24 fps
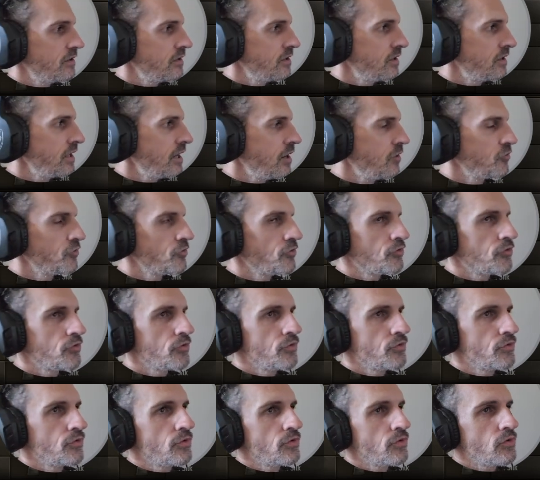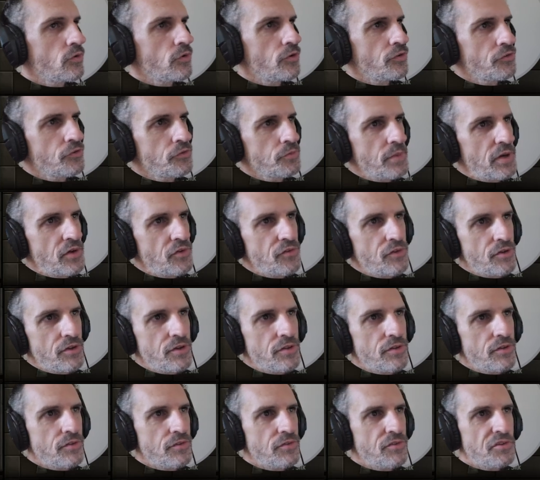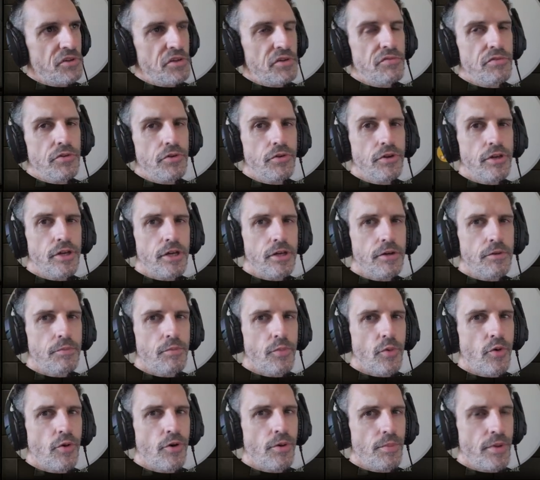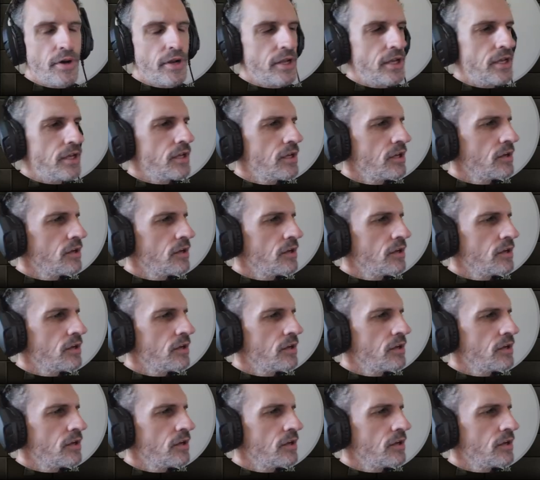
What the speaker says: allows you to, or smelt it to see if you get more money